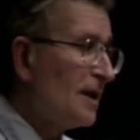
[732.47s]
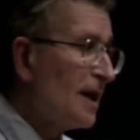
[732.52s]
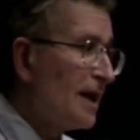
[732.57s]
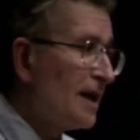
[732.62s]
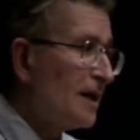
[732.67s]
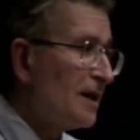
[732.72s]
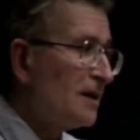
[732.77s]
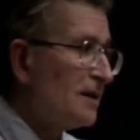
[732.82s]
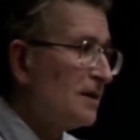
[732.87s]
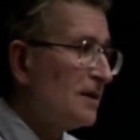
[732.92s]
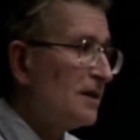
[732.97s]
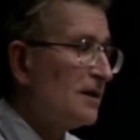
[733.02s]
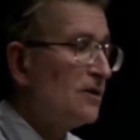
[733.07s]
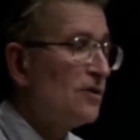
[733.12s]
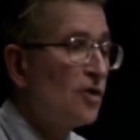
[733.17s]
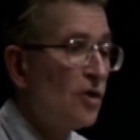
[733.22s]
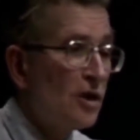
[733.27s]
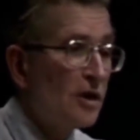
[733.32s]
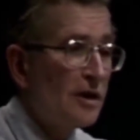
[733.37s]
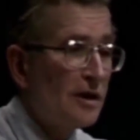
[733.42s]
Lenin
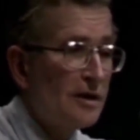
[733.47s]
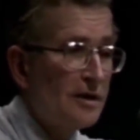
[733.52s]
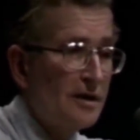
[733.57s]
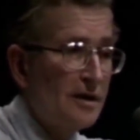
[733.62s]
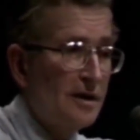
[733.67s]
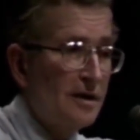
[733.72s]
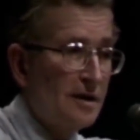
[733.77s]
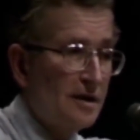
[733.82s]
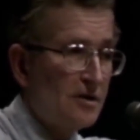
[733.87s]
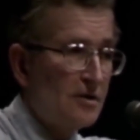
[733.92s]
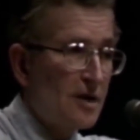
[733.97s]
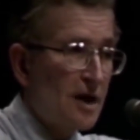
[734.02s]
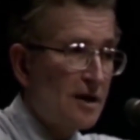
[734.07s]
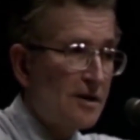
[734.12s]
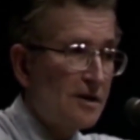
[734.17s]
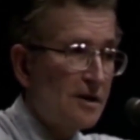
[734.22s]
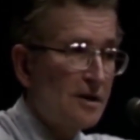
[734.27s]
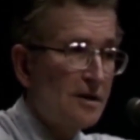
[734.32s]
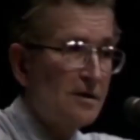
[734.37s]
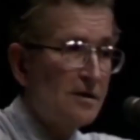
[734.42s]
took and that
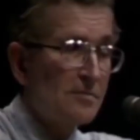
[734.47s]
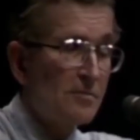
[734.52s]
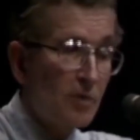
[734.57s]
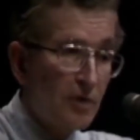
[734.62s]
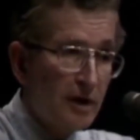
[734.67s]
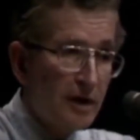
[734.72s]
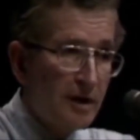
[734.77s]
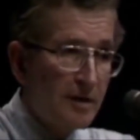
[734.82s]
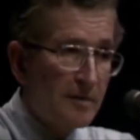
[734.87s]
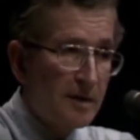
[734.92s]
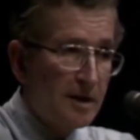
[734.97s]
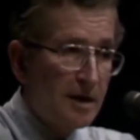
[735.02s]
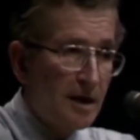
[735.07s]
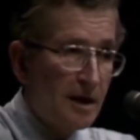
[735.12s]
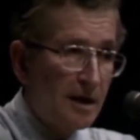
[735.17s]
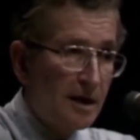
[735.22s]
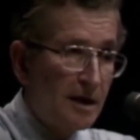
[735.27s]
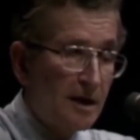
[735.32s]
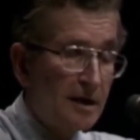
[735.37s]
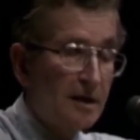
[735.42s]
Trotsky supported him in
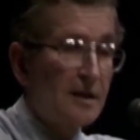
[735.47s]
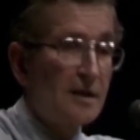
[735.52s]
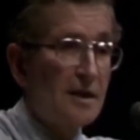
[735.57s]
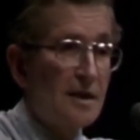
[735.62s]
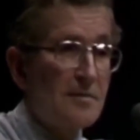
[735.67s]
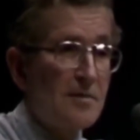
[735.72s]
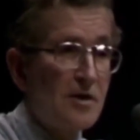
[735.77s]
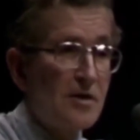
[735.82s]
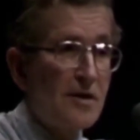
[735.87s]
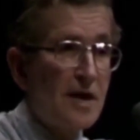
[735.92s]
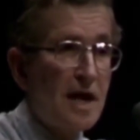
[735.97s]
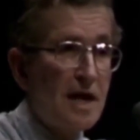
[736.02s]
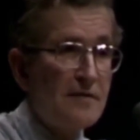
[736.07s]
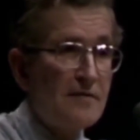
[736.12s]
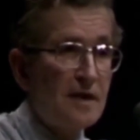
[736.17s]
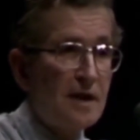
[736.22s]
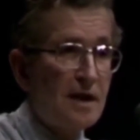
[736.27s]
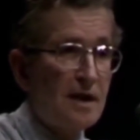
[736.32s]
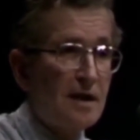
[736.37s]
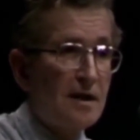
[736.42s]
taking and that they both
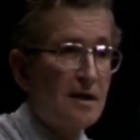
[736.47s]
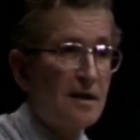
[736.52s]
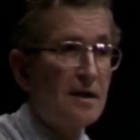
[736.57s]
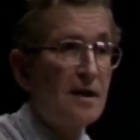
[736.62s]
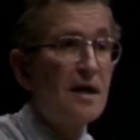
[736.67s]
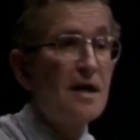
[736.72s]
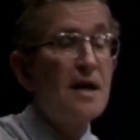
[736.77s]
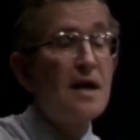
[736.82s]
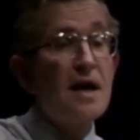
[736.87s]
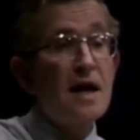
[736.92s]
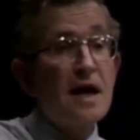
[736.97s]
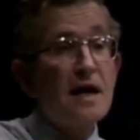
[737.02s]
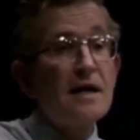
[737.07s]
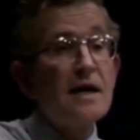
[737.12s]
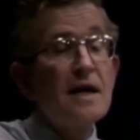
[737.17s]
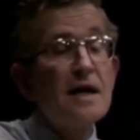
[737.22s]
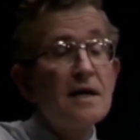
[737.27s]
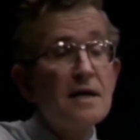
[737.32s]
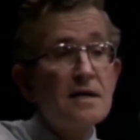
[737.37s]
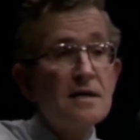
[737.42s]
advocated
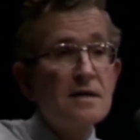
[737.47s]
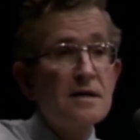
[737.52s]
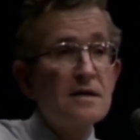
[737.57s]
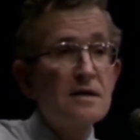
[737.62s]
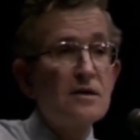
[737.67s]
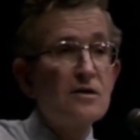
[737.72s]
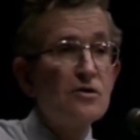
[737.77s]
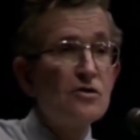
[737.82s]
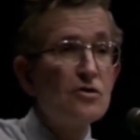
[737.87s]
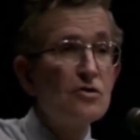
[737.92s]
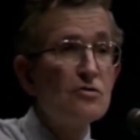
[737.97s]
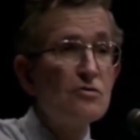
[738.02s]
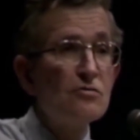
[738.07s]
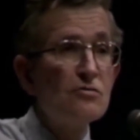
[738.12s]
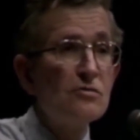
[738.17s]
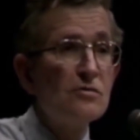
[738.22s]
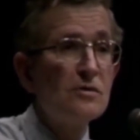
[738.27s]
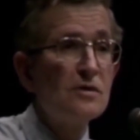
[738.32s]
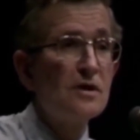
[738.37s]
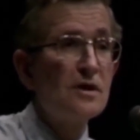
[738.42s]
had anything to
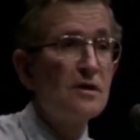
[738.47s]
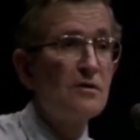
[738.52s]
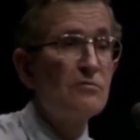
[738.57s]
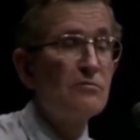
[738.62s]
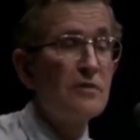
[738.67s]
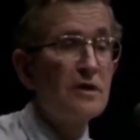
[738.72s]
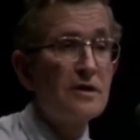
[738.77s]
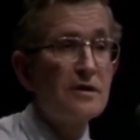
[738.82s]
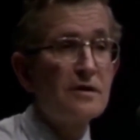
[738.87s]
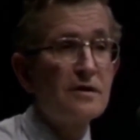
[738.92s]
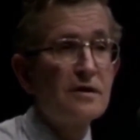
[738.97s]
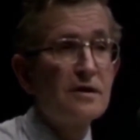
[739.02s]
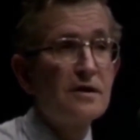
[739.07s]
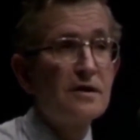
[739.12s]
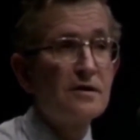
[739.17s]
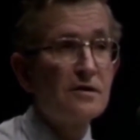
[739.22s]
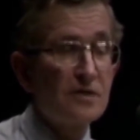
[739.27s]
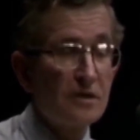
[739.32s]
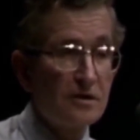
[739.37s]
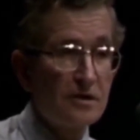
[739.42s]
do with
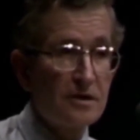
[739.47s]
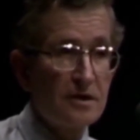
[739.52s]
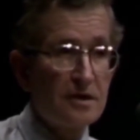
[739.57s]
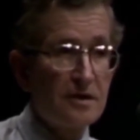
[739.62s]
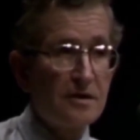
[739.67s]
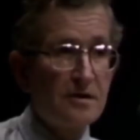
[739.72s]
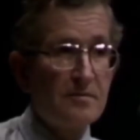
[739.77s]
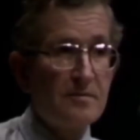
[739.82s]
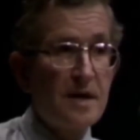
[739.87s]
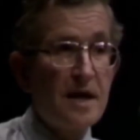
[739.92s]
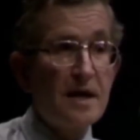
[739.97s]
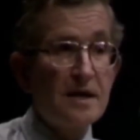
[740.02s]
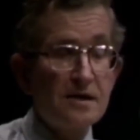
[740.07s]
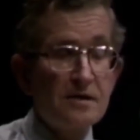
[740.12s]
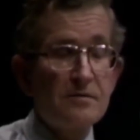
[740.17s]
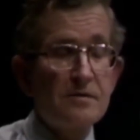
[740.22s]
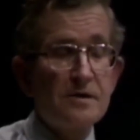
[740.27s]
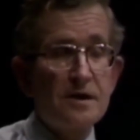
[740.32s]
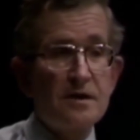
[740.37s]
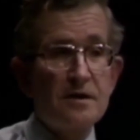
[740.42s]
socialism
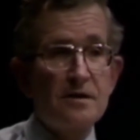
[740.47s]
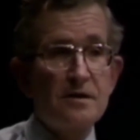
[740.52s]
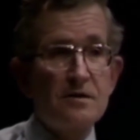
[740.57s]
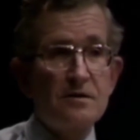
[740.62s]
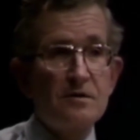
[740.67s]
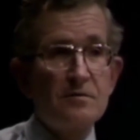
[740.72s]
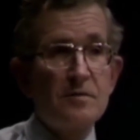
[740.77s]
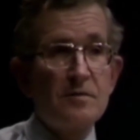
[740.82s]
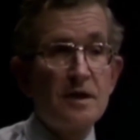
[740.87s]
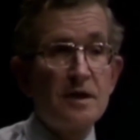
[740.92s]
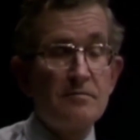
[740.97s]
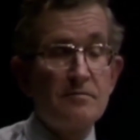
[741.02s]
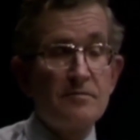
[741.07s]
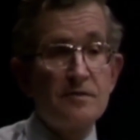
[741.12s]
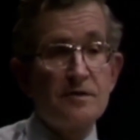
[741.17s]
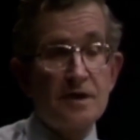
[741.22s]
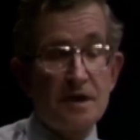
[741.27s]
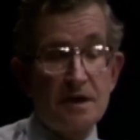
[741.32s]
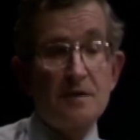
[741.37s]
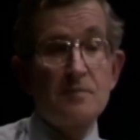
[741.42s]
as it was understood by,
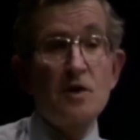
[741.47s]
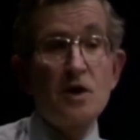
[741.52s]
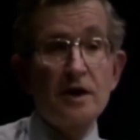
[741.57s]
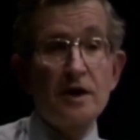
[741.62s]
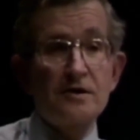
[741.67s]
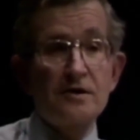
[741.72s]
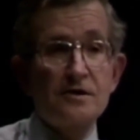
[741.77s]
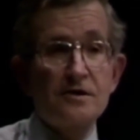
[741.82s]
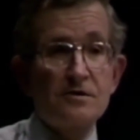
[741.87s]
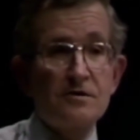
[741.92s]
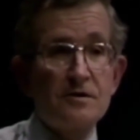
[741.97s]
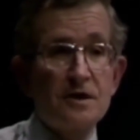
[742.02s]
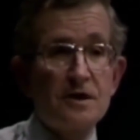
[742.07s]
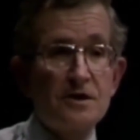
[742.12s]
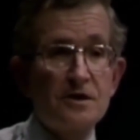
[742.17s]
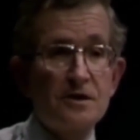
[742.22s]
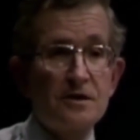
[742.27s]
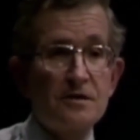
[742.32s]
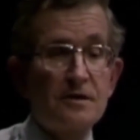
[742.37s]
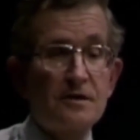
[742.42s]
say, in the Marxist
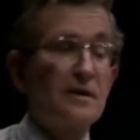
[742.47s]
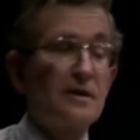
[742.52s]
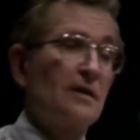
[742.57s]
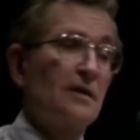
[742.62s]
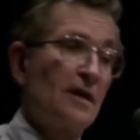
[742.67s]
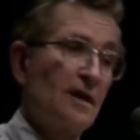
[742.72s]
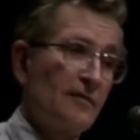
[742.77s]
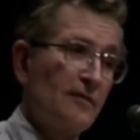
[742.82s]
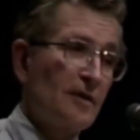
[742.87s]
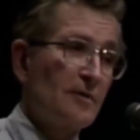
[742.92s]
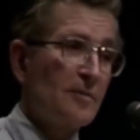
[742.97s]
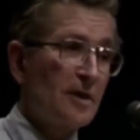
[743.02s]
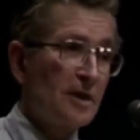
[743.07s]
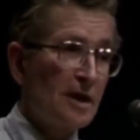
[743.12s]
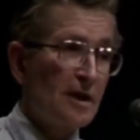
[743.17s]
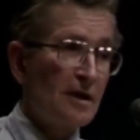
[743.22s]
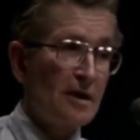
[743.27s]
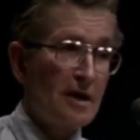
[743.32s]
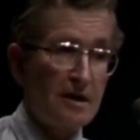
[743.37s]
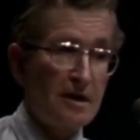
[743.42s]
tradition or in the left
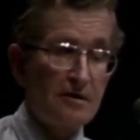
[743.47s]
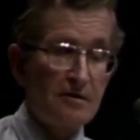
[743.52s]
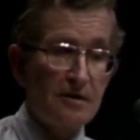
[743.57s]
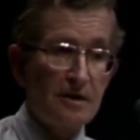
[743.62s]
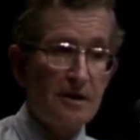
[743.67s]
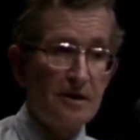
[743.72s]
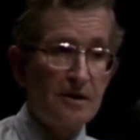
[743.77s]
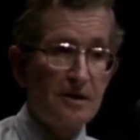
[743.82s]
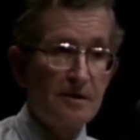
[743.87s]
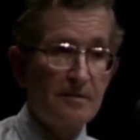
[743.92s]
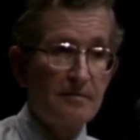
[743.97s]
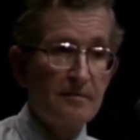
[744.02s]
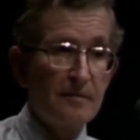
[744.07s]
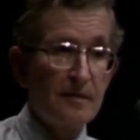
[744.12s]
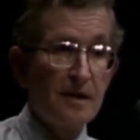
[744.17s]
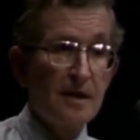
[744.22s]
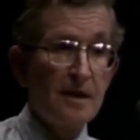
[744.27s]
libertarian tradition.